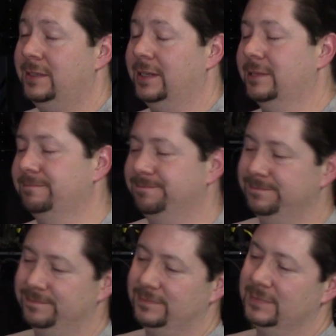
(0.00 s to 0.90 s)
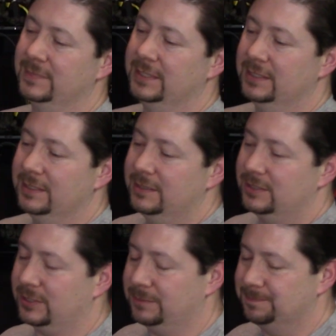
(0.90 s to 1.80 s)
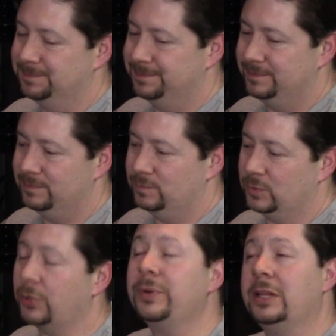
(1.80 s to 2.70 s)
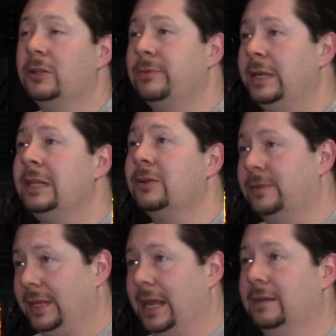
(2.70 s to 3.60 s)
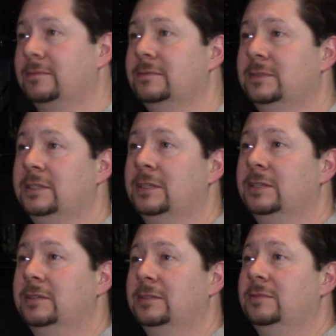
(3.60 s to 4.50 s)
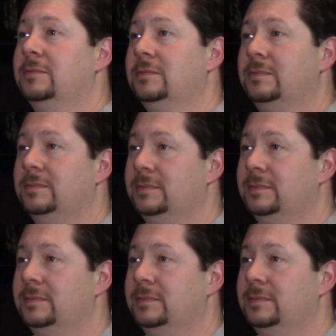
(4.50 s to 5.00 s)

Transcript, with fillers: Yeah. Yeah. So, we learned that. Yeah, that was neat.